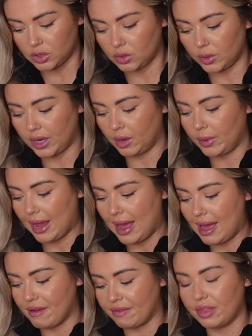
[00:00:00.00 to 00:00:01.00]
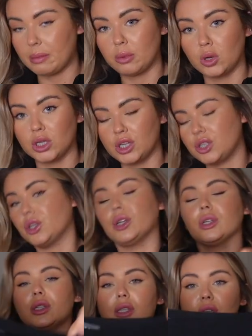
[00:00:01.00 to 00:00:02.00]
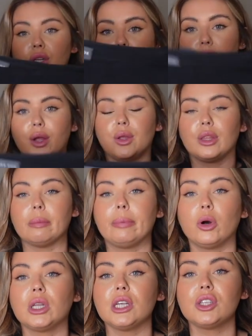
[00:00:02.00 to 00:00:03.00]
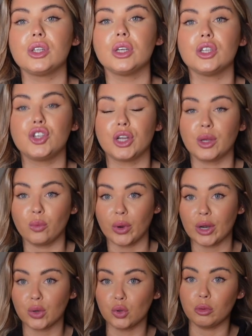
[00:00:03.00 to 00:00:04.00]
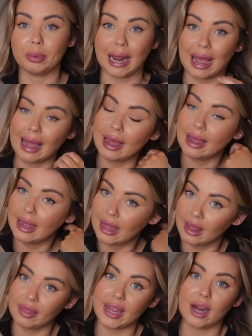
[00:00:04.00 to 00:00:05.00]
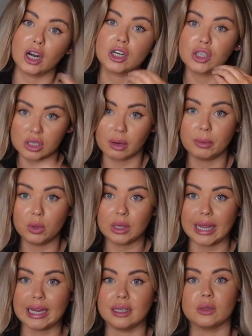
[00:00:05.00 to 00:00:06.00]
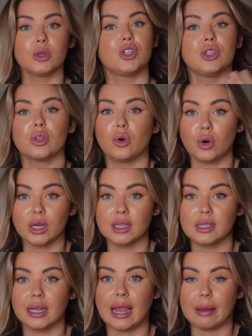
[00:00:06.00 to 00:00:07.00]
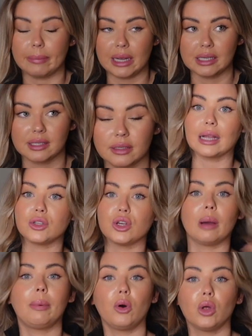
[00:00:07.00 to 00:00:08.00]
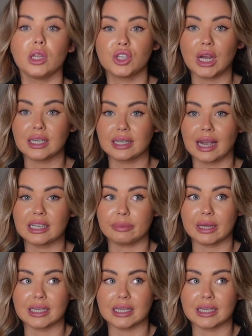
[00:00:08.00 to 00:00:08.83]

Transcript: So here we have the bodysuits. Now, the bodysuits you can wear no bra. They are double lined, which is honestly amazing. I do apologise, guys, but